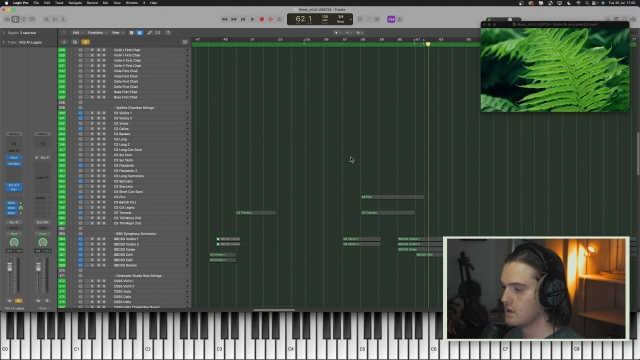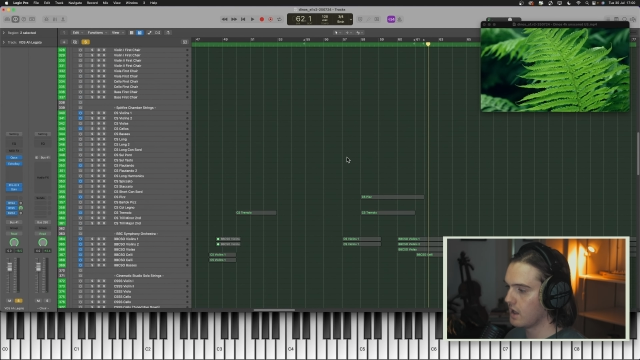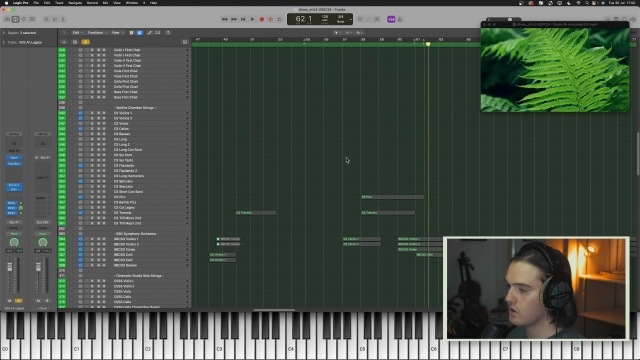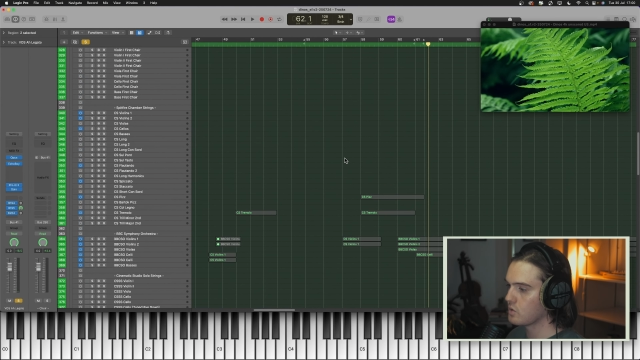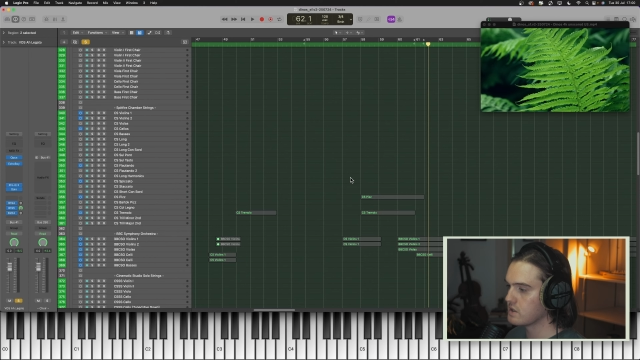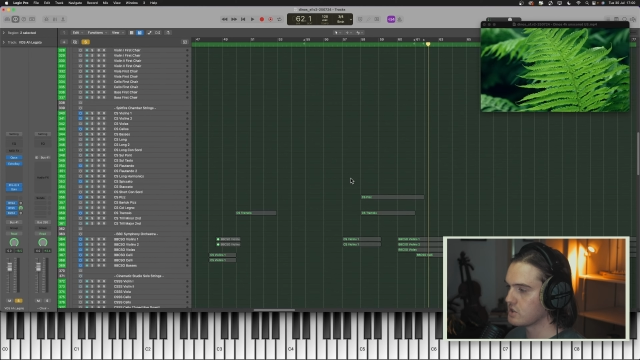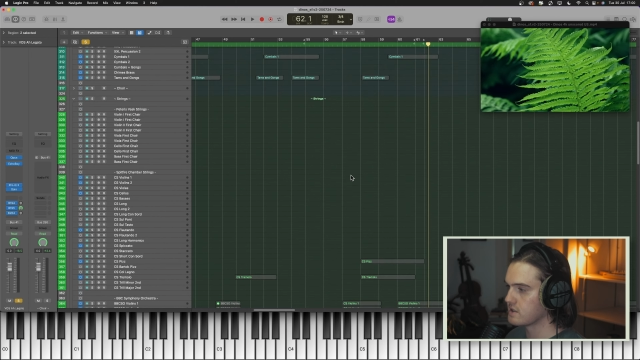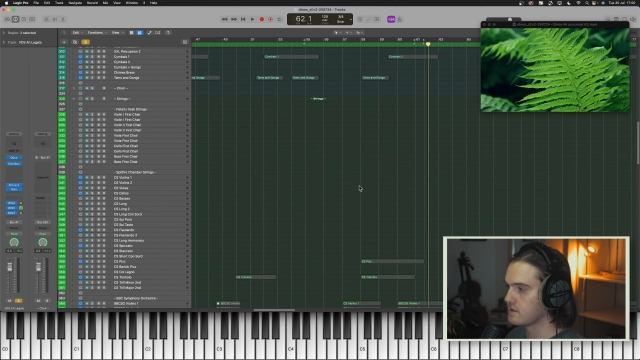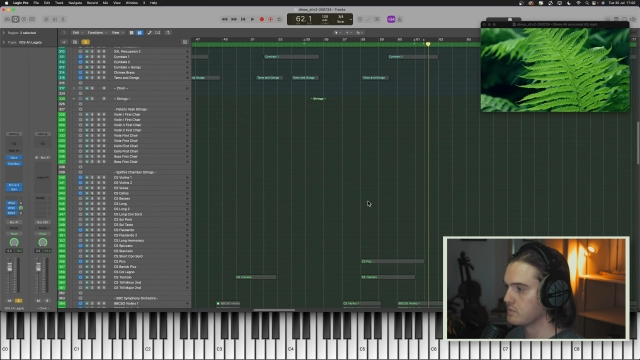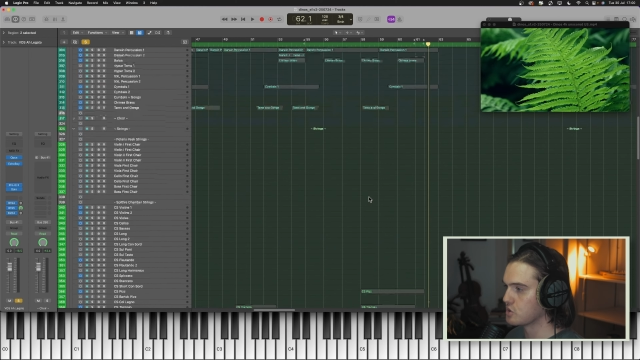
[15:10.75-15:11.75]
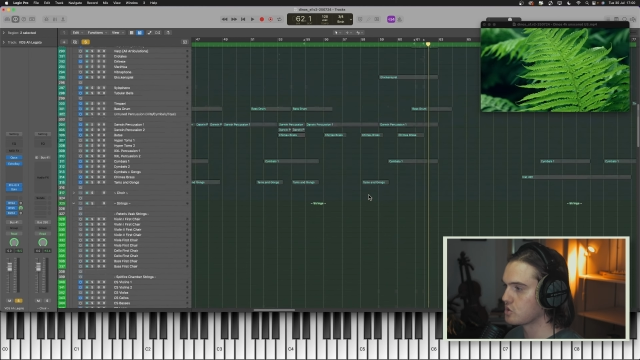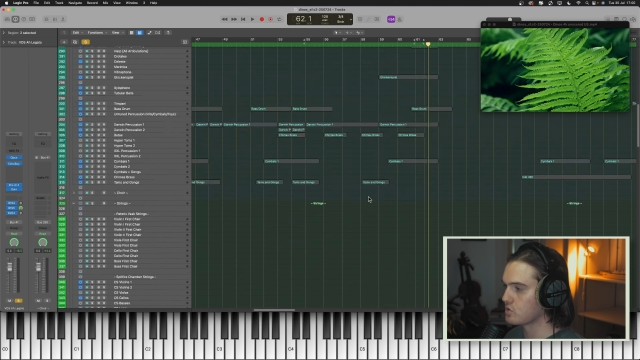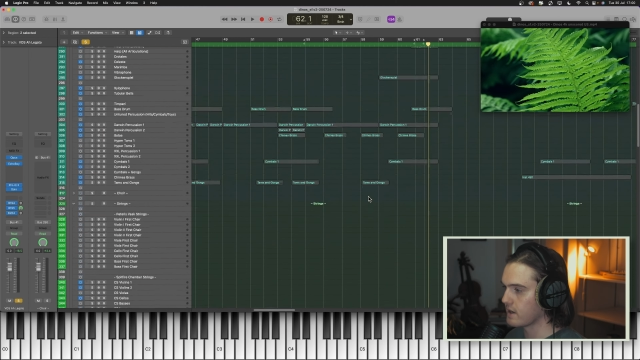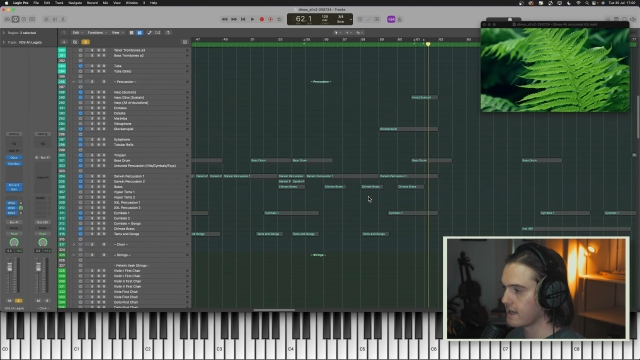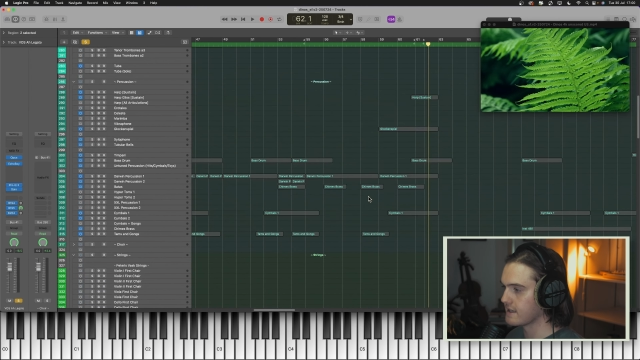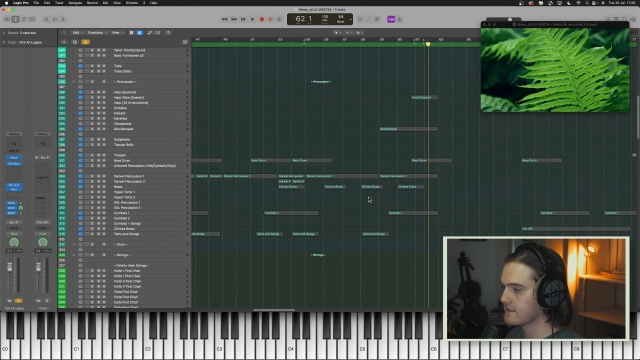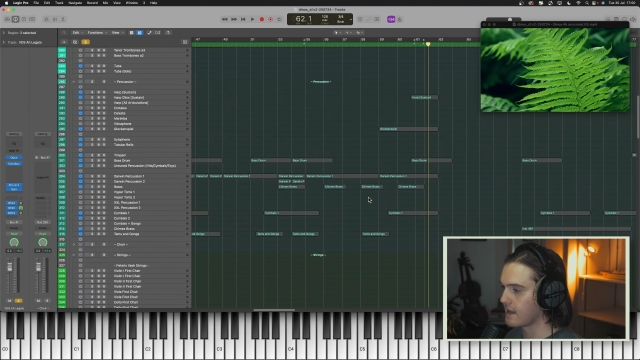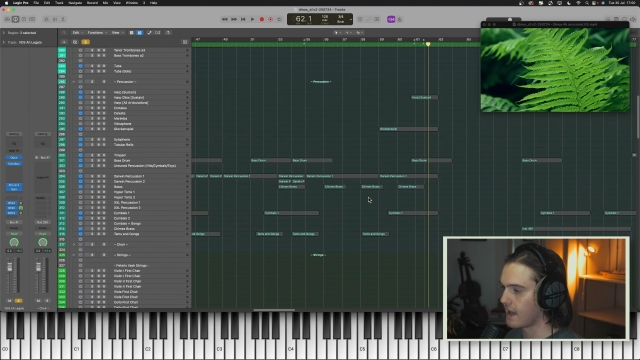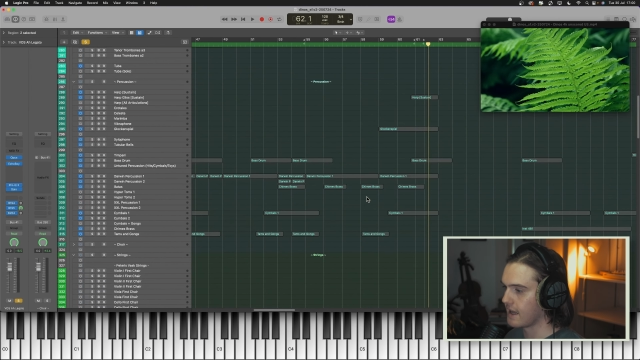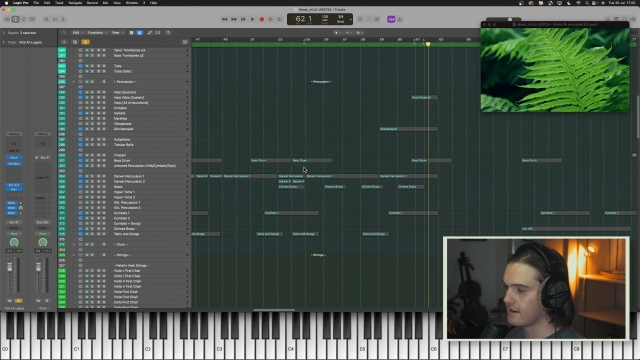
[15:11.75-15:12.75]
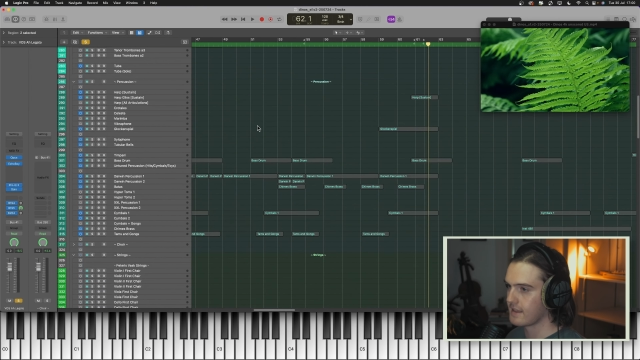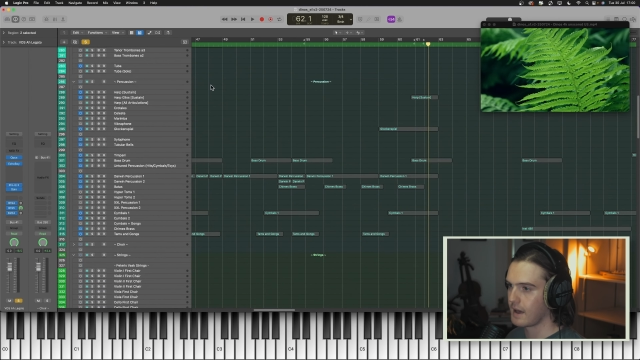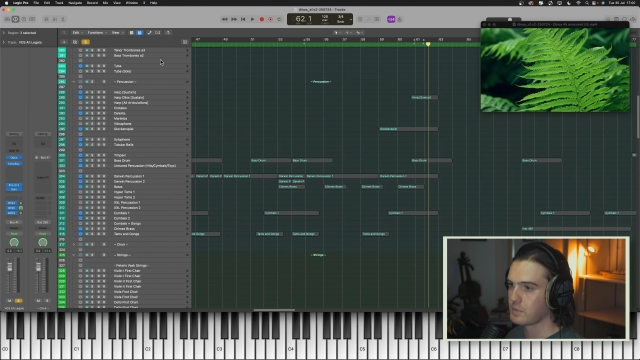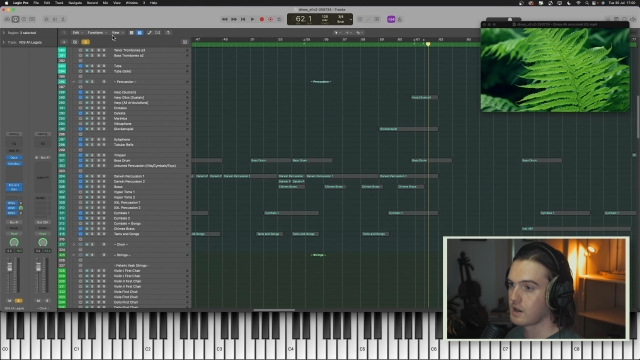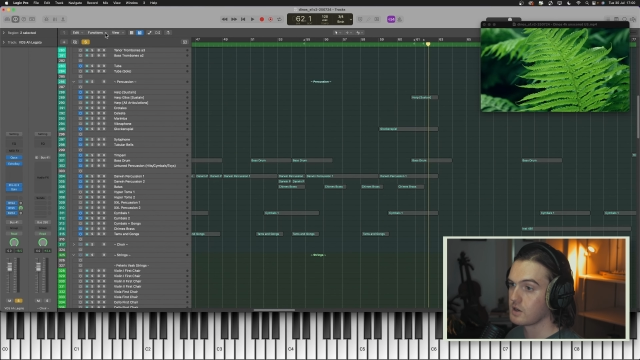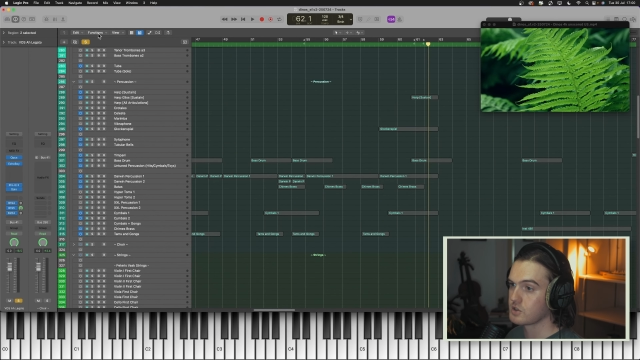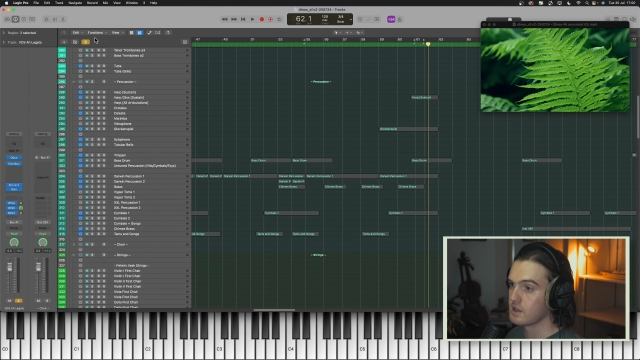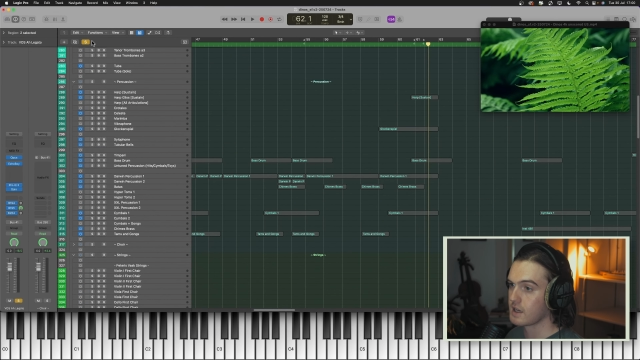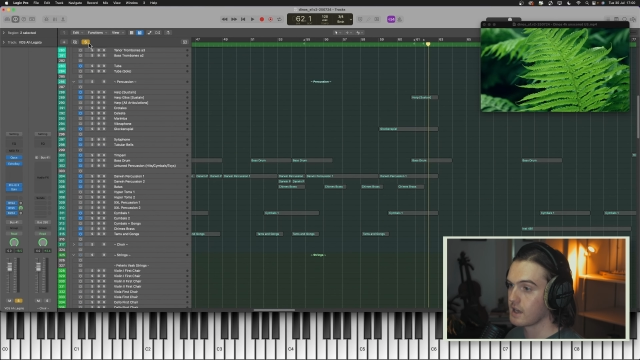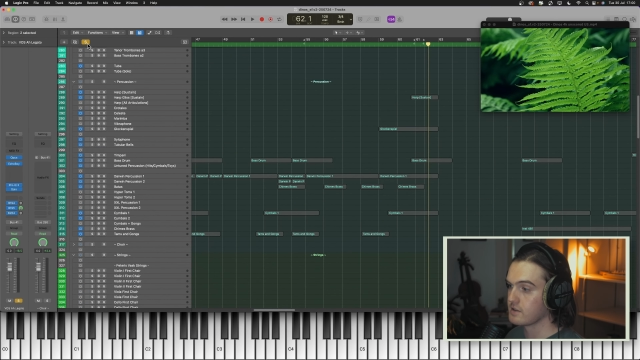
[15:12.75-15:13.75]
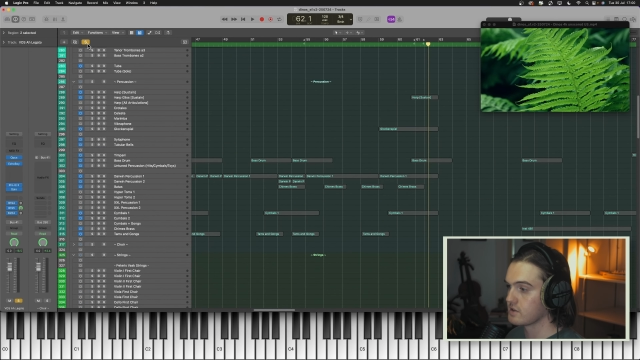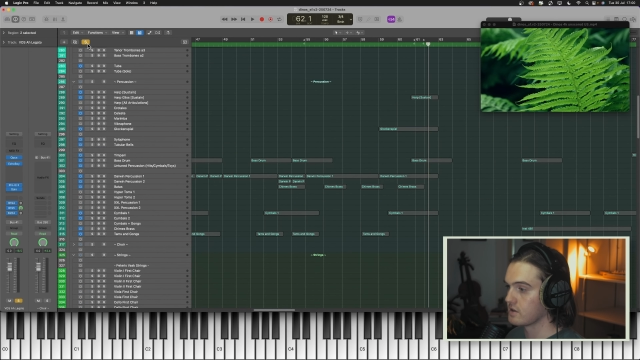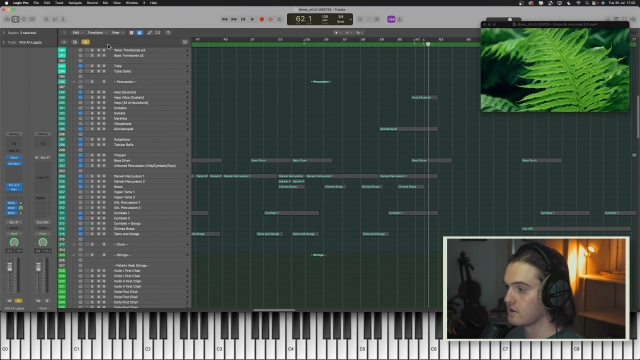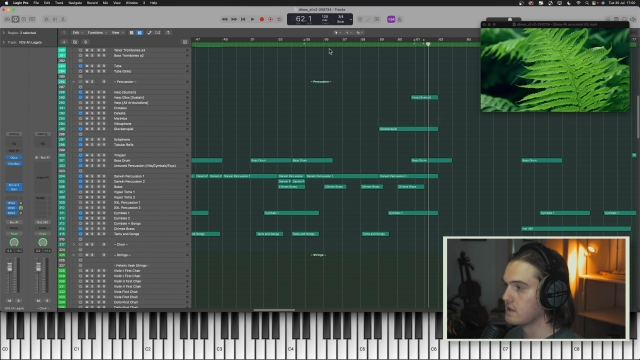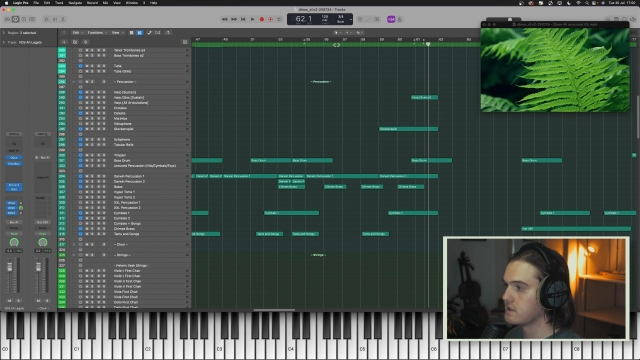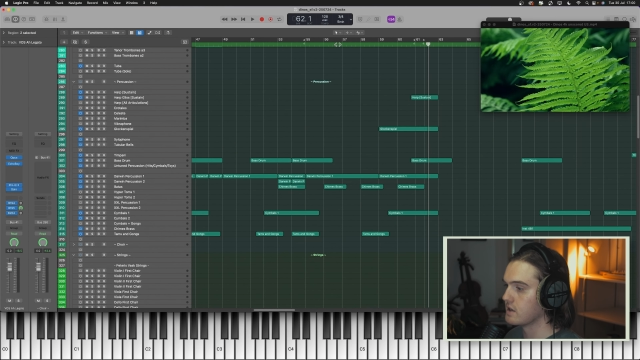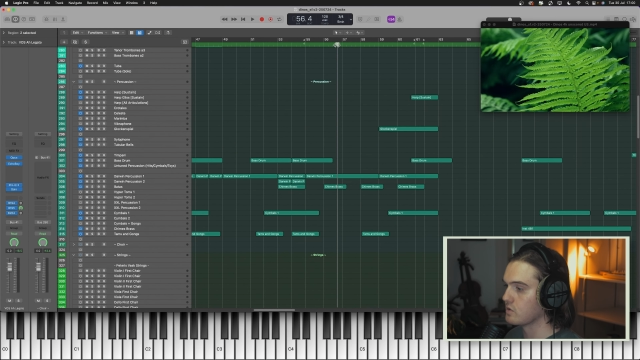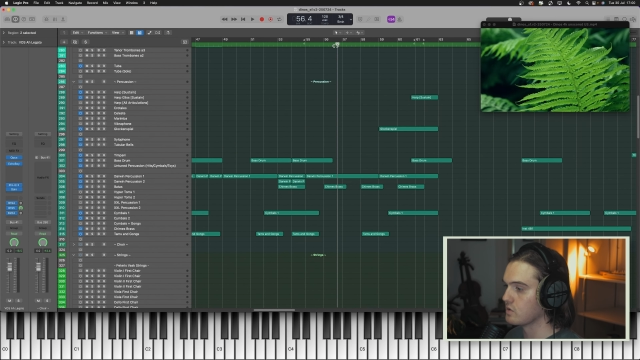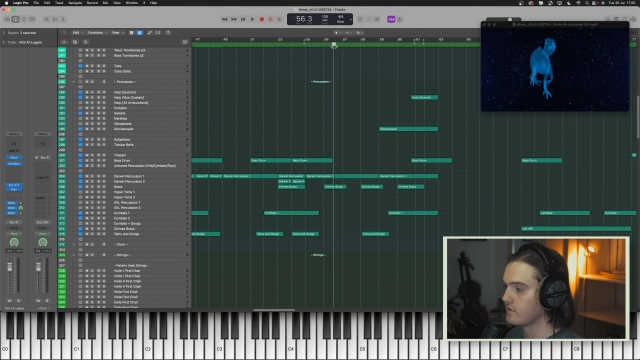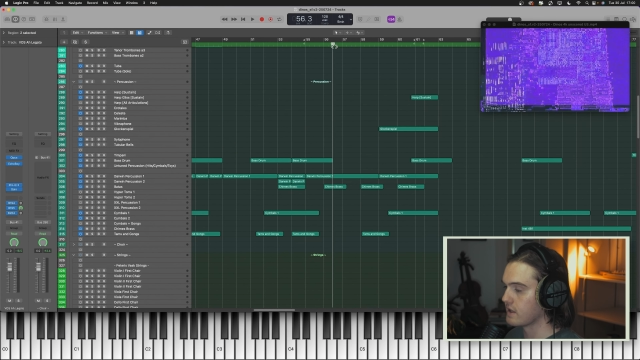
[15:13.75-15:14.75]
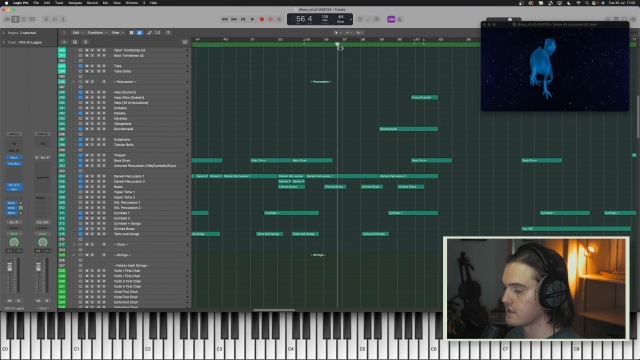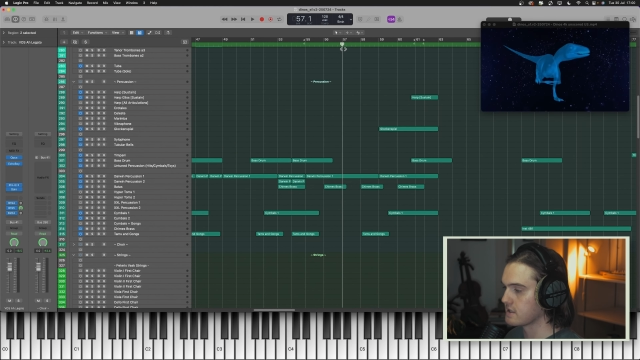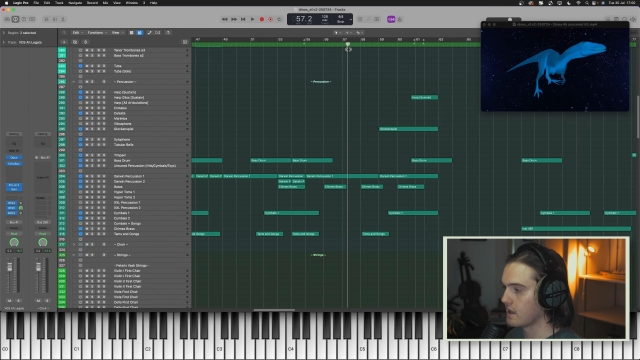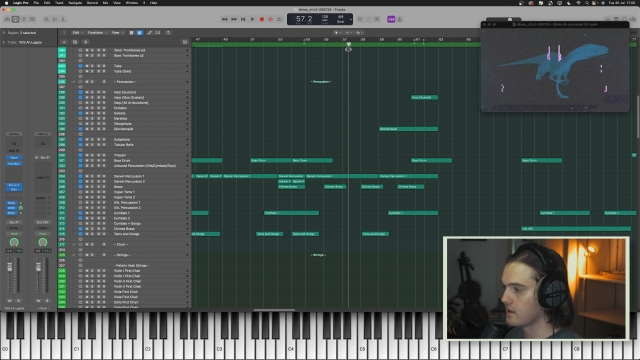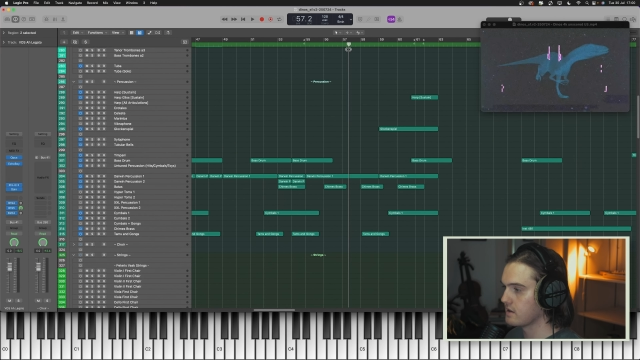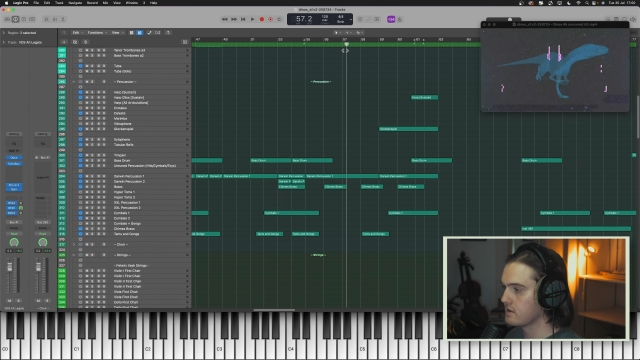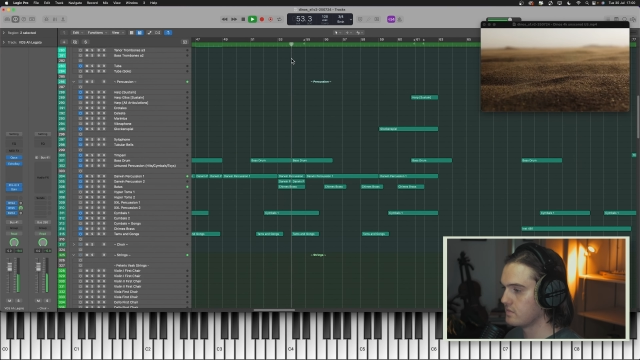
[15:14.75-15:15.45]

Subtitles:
along with just some strings and that percussion again. So let's hear all of that together.